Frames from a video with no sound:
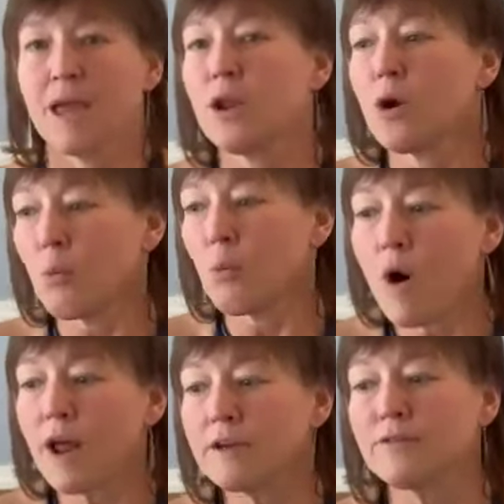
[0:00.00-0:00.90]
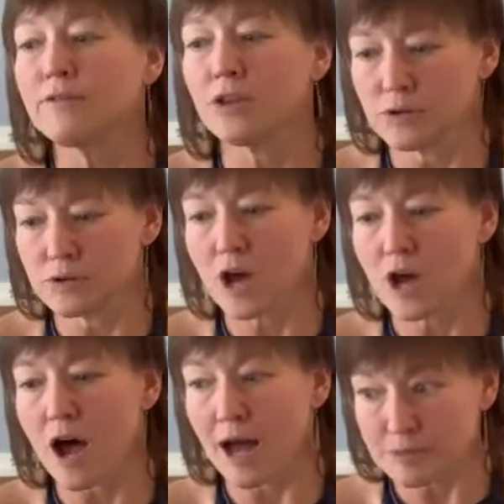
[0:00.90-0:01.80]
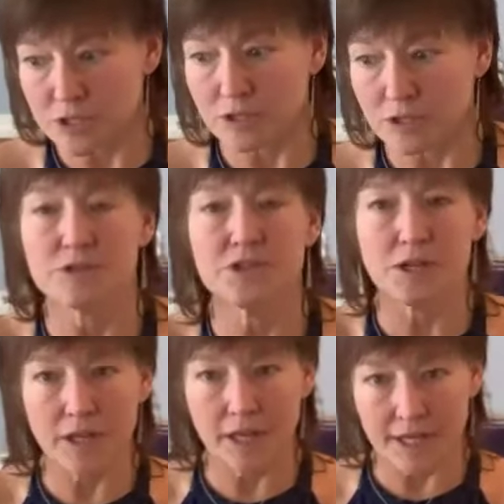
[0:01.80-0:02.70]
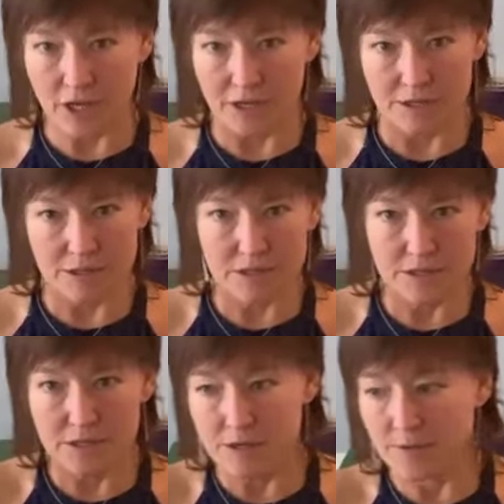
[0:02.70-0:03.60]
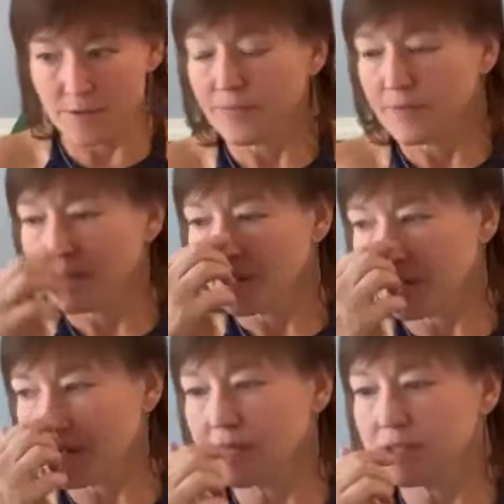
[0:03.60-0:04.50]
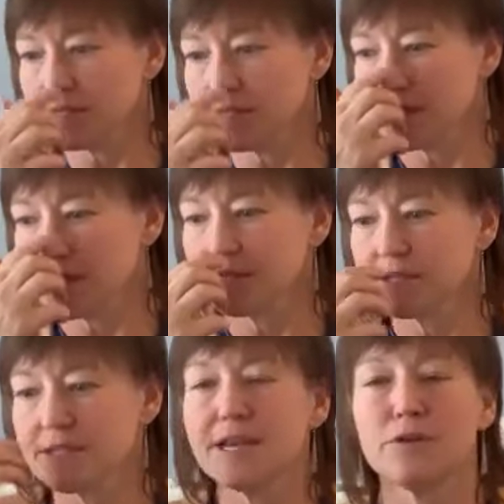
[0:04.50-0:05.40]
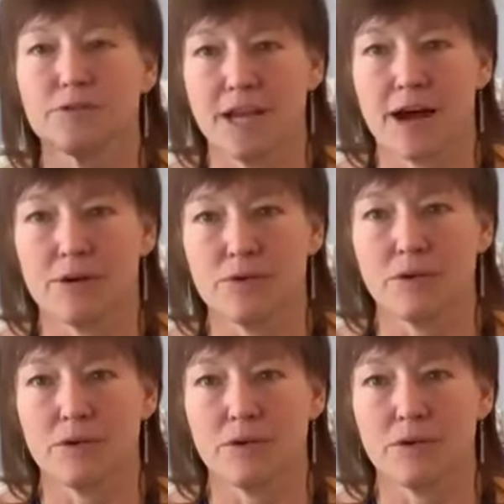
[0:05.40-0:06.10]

and one of those obstacles kleshas is self doubt.